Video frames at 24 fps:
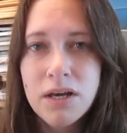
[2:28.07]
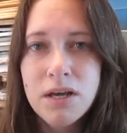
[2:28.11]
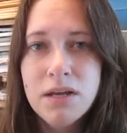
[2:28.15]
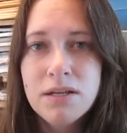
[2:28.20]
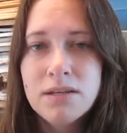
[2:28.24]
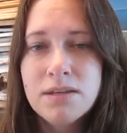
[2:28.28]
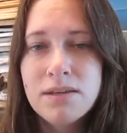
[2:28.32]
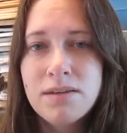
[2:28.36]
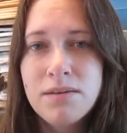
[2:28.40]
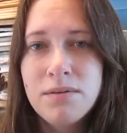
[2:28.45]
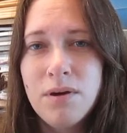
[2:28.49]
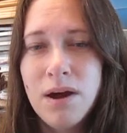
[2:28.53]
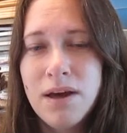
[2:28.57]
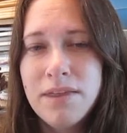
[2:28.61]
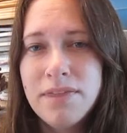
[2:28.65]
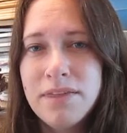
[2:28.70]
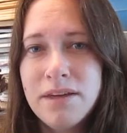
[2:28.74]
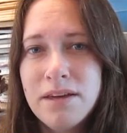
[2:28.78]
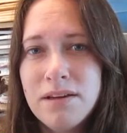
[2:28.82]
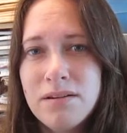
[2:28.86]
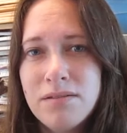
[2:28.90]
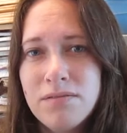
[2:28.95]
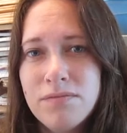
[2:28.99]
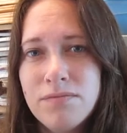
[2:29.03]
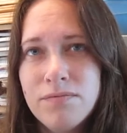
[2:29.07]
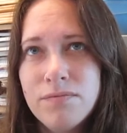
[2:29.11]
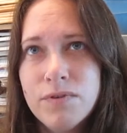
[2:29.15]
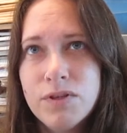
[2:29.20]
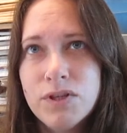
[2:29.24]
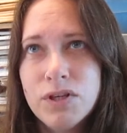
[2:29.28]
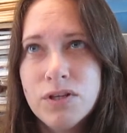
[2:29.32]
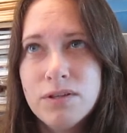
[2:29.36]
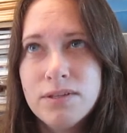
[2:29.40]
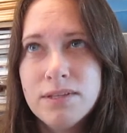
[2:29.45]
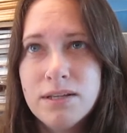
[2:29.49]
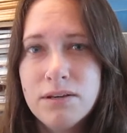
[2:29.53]
So I think
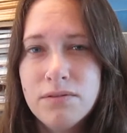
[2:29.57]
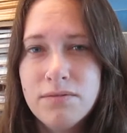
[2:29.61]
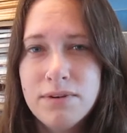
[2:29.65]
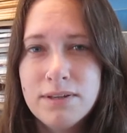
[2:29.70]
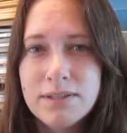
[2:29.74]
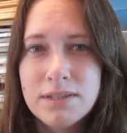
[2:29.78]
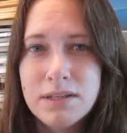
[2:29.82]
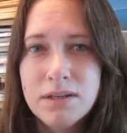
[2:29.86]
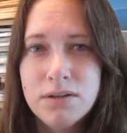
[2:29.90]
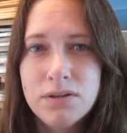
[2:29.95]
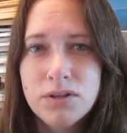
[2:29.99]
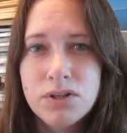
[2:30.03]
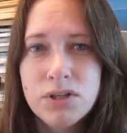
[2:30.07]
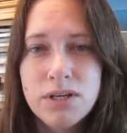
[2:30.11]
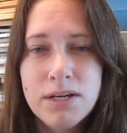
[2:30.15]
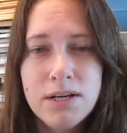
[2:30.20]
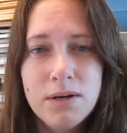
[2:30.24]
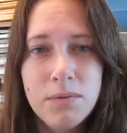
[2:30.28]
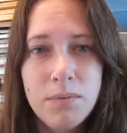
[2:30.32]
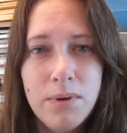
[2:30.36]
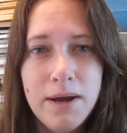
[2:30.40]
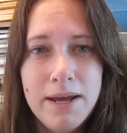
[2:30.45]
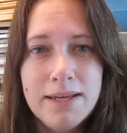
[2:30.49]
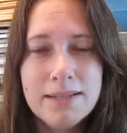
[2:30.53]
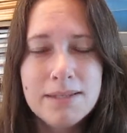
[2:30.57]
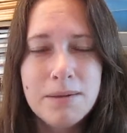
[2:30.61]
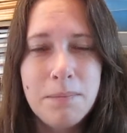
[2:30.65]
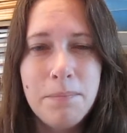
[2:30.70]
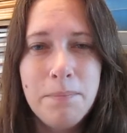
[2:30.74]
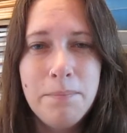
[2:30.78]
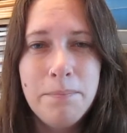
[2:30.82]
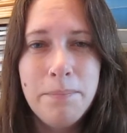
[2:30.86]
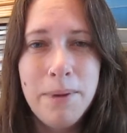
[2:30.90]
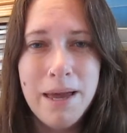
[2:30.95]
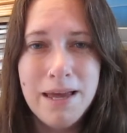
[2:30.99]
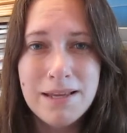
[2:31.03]
reducing your resolution in a way is a
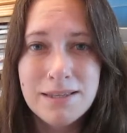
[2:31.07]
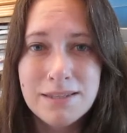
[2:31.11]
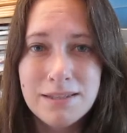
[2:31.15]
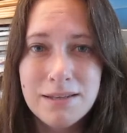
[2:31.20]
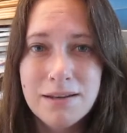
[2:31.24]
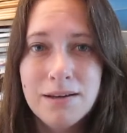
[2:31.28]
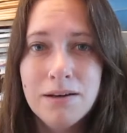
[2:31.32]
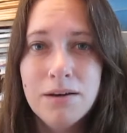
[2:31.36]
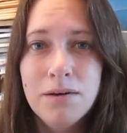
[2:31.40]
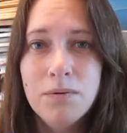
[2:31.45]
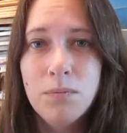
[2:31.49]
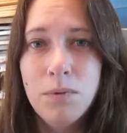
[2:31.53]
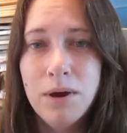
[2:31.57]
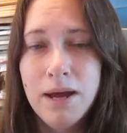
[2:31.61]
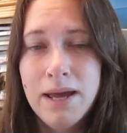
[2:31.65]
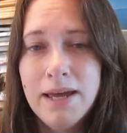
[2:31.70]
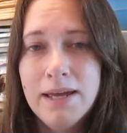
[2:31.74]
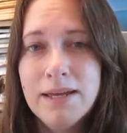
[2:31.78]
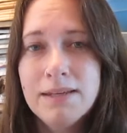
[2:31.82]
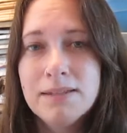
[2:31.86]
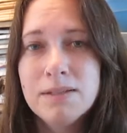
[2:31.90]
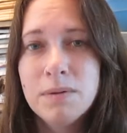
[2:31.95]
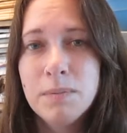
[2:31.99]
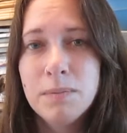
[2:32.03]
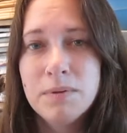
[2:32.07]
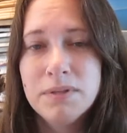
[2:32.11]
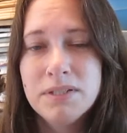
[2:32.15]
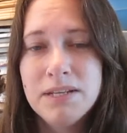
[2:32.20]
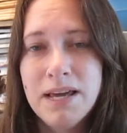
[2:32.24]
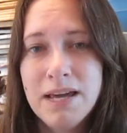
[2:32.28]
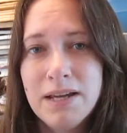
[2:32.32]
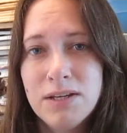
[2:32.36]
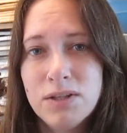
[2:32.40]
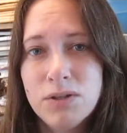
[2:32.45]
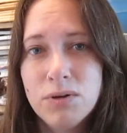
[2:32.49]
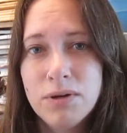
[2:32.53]
better way to
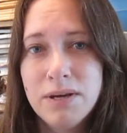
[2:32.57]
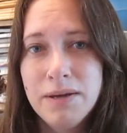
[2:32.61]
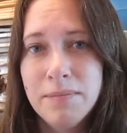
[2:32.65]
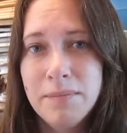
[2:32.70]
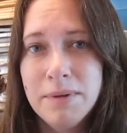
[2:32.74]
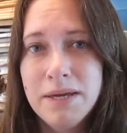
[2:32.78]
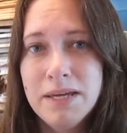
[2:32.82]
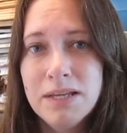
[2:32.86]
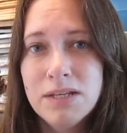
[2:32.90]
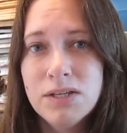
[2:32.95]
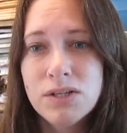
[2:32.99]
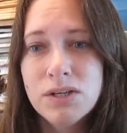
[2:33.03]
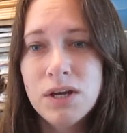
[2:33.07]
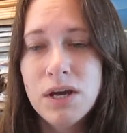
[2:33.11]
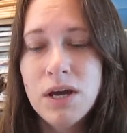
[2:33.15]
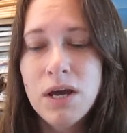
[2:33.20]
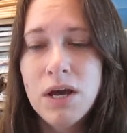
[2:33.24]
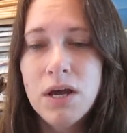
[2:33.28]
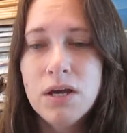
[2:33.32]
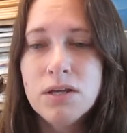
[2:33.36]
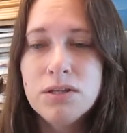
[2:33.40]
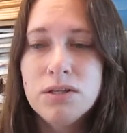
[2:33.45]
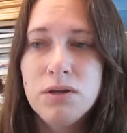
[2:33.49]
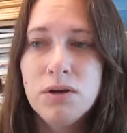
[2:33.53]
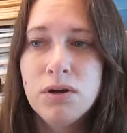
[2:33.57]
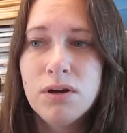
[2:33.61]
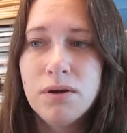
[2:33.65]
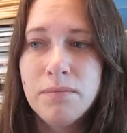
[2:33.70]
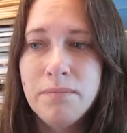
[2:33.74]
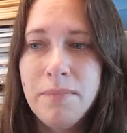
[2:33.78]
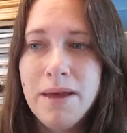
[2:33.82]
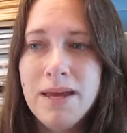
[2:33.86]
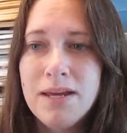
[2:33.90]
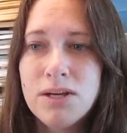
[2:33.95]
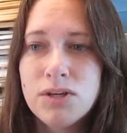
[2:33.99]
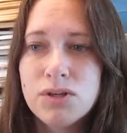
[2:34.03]
protect your image. So you can
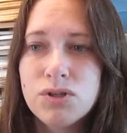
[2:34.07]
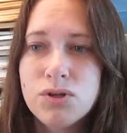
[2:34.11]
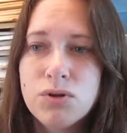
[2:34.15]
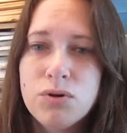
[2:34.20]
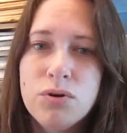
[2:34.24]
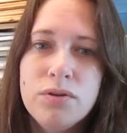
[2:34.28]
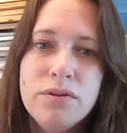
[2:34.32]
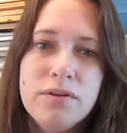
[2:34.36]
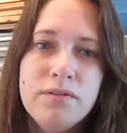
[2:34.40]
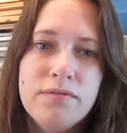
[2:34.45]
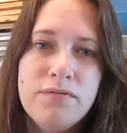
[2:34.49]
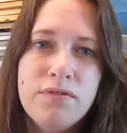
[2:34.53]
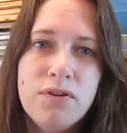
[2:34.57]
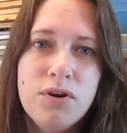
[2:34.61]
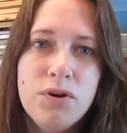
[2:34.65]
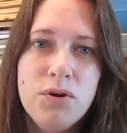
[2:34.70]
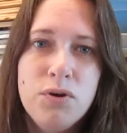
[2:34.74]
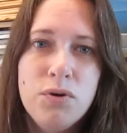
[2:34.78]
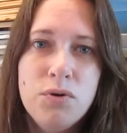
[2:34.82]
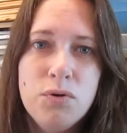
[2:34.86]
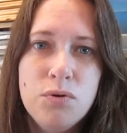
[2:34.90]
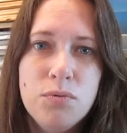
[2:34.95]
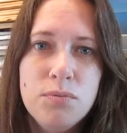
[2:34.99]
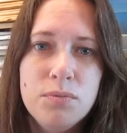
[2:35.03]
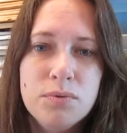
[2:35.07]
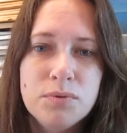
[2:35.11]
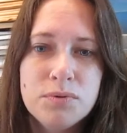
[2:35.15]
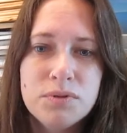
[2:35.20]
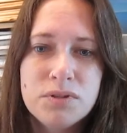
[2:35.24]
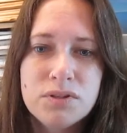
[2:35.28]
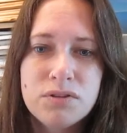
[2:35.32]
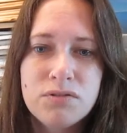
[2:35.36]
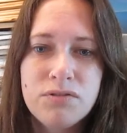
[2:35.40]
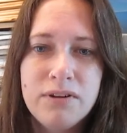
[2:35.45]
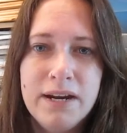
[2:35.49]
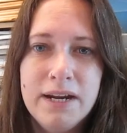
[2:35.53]
make sure that for a normal
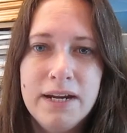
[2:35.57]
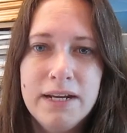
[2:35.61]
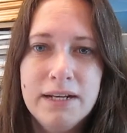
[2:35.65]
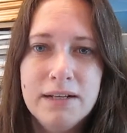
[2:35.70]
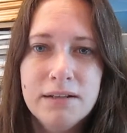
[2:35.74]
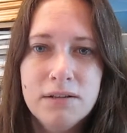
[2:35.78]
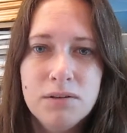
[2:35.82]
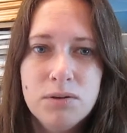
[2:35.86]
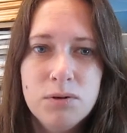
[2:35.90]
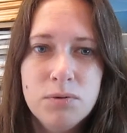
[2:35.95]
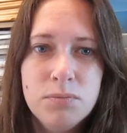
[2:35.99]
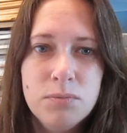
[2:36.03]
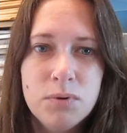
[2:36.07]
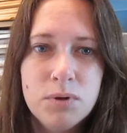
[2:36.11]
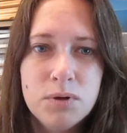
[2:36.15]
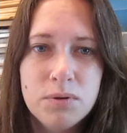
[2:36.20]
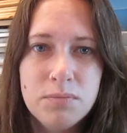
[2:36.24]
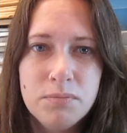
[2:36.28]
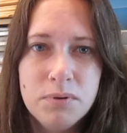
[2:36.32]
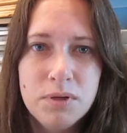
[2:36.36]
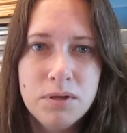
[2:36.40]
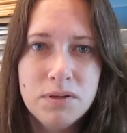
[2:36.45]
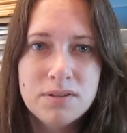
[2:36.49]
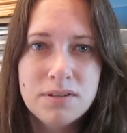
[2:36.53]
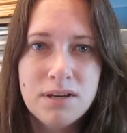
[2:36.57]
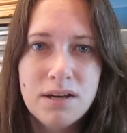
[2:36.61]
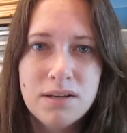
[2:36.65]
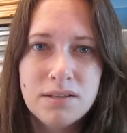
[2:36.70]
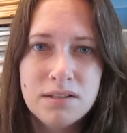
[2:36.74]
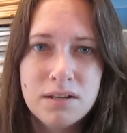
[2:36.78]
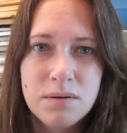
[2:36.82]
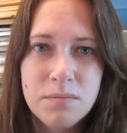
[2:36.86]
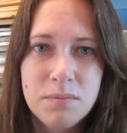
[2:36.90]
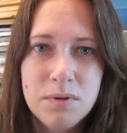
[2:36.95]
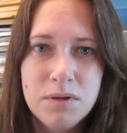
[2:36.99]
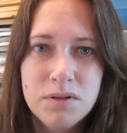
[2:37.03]
screen, normal size
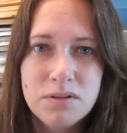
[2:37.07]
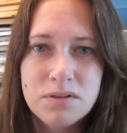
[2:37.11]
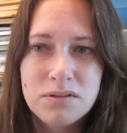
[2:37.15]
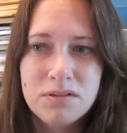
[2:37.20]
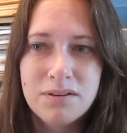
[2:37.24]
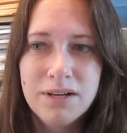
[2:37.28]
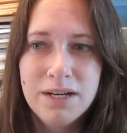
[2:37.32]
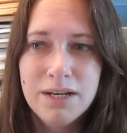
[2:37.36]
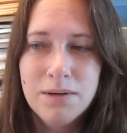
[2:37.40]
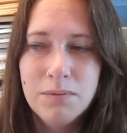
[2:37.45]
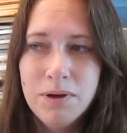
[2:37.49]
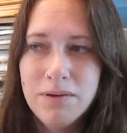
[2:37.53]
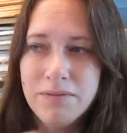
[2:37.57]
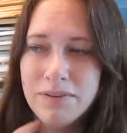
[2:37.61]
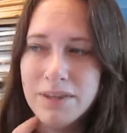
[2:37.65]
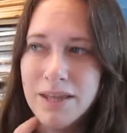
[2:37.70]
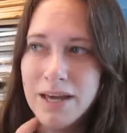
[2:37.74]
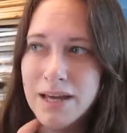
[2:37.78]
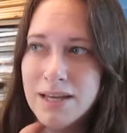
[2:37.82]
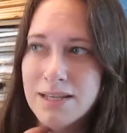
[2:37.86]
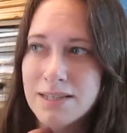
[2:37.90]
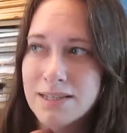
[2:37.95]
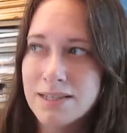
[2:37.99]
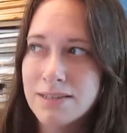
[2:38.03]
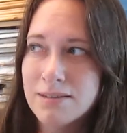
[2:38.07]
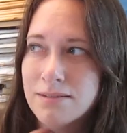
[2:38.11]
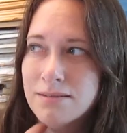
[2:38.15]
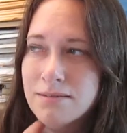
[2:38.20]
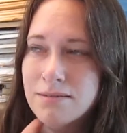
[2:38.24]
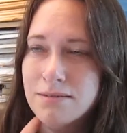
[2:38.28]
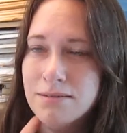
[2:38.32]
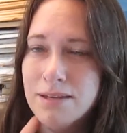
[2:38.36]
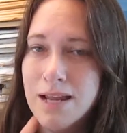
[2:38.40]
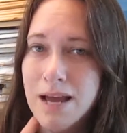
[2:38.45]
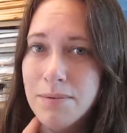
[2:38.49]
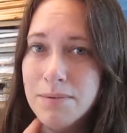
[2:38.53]
computer screen, whatever that is
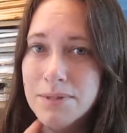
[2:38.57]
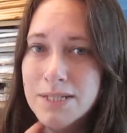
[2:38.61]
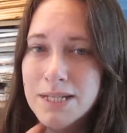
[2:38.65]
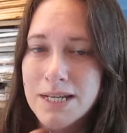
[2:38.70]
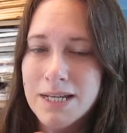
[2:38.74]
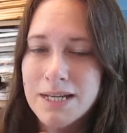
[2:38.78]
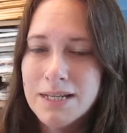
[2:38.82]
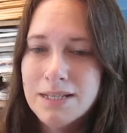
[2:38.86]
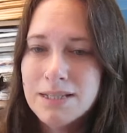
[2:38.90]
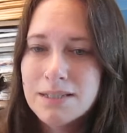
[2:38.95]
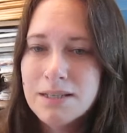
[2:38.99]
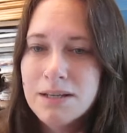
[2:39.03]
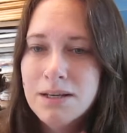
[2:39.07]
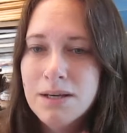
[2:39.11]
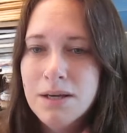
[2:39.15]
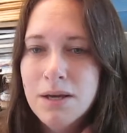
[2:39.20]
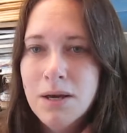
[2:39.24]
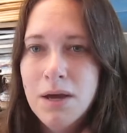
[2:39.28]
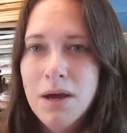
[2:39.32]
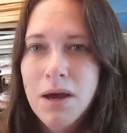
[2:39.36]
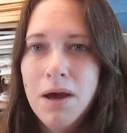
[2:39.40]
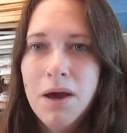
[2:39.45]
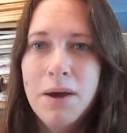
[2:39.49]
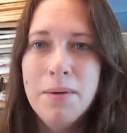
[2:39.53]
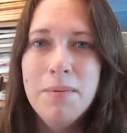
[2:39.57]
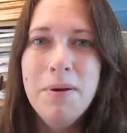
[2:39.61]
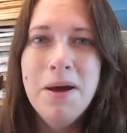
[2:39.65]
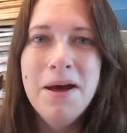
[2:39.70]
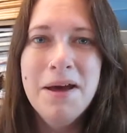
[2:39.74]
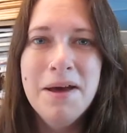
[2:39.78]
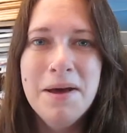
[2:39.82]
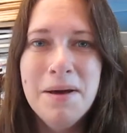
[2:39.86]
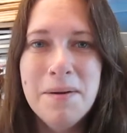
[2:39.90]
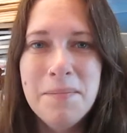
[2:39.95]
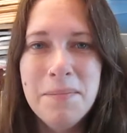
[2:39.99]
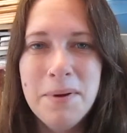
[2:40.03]
nowadays,
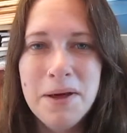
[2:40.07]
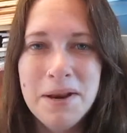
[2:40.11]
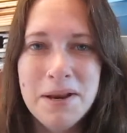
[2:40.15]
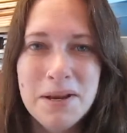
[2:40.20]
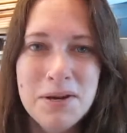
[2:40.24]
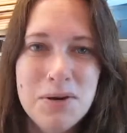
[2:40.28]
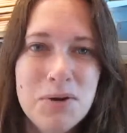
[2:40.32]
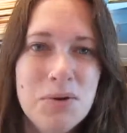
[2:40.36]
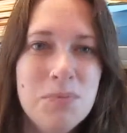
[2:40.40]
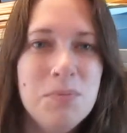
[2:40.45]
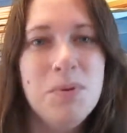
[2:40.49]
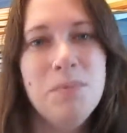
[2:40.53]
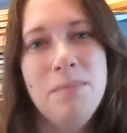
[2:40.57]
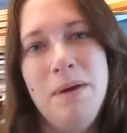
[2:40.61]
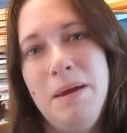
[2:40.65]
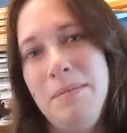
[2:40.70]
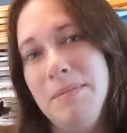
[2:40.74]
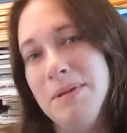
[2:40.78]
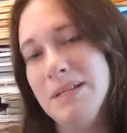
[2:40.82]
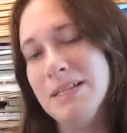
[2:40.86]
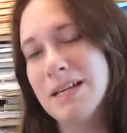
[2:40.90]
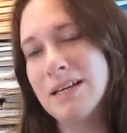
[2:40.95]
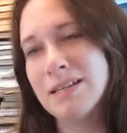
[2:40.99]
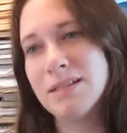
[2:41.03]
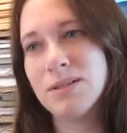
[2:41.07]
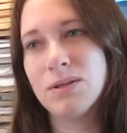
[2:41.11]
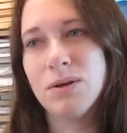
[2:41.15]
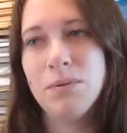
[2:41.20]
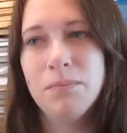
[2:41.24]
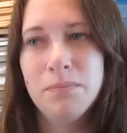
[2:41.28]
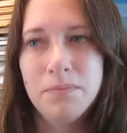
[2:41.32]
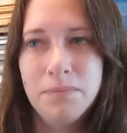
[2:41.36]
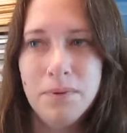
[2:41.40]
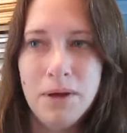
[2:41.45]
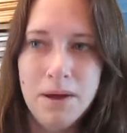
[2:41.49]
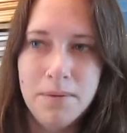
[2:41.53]
but a normal maybe desktop
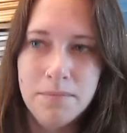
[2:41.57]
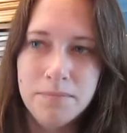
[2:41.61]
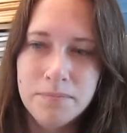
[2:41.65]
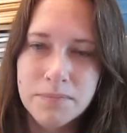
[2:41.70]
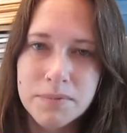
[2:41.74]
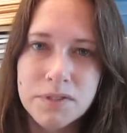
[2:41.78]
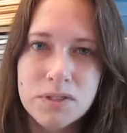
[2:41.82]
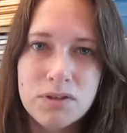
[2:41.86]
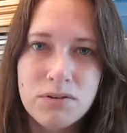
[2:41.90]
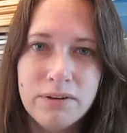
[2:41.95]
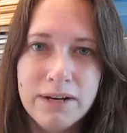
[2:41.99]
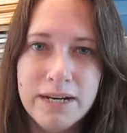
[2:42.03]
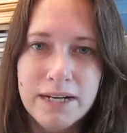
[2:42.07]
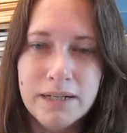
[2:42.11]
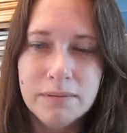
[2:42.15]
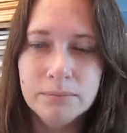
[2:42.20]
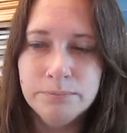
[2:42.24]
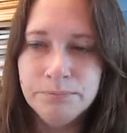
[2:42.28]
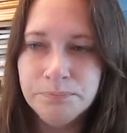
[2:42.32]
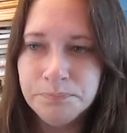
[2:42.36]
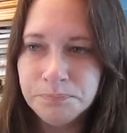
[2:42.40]
screen,